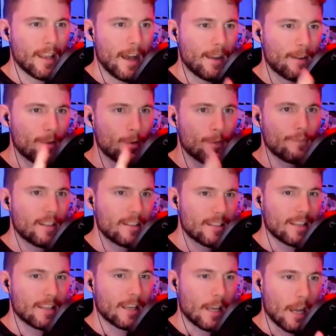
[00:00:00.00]
I don't know if that's
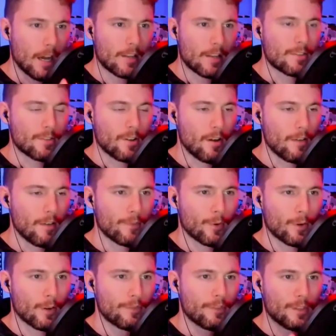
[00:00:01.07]
going to cut us off
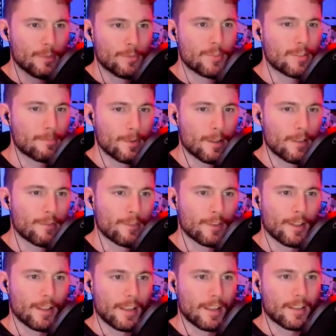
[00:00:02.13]
or if you just put it for
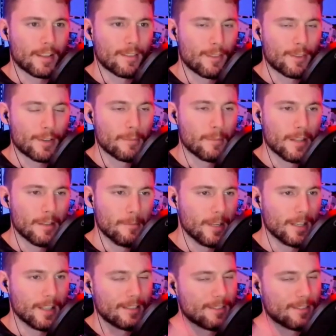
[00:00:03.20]
like a 30-minute meeting.